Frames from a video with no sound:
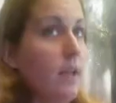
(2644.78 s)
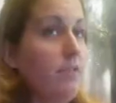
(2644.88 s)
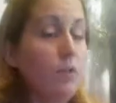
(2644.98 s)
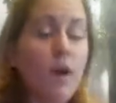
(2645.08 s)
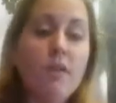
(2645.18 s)

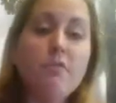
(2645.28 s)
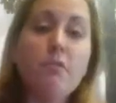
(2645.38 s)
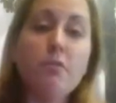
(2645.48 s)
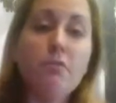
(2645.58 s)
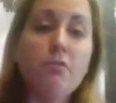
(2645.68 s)
if you
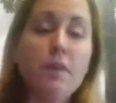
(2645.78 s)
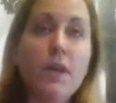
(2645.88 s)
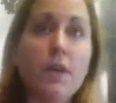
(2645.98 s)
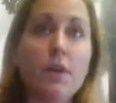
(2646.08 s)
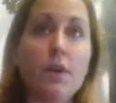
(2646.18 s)
have the
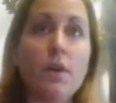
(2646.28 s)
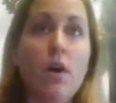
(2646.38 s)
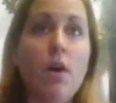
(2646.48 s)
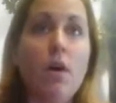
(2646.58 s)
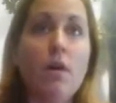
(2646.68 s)
fear
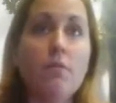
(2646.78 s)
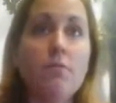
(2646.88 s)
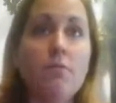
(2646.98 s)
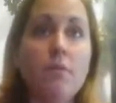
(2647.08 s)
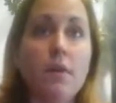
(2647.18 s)

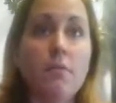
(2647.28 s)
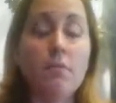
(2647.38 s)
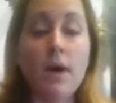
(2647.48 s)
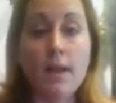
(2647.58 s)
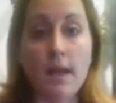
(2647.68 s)
of
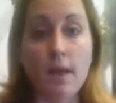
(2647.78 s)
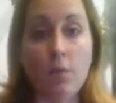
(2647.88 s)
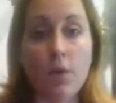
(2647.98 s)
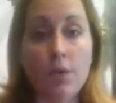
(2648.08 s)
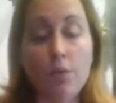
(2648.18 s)

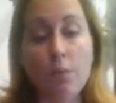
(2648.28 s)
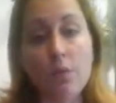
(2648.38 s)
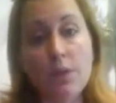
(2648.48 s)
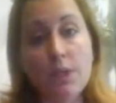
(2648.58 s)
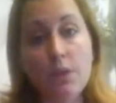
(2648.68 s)
money when you're
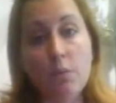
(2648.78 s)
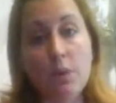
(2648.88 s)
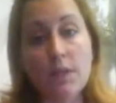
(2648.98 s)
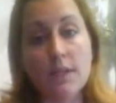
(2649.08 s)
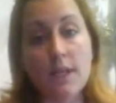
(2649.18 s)
building your
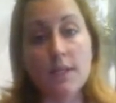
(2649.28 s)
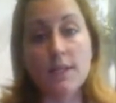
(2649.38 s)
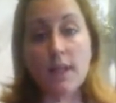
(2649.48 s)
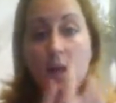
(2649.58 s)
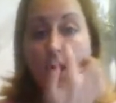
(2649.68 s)

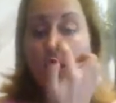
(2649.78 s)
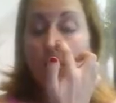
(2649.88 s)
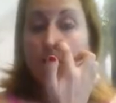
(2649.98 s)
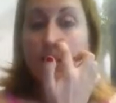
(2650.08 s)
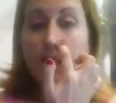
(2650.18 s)
business,
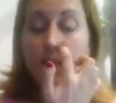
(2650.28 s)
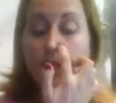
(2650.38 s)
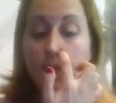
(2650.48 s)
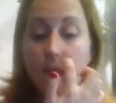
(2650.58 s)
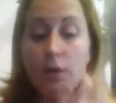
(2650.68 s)
this is
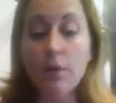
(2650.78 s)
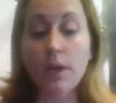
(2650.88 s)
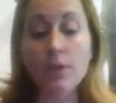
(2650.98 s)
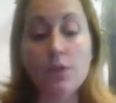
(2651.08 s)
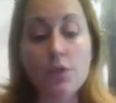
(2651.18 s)
actually
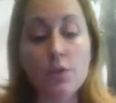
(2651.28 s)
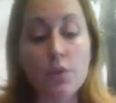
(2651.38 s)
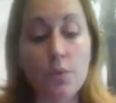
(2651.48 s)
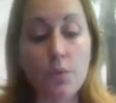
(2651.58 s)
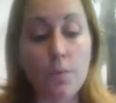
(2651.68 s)
going
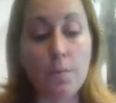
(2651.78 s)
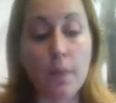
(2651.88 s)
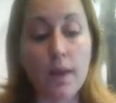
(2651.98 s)
to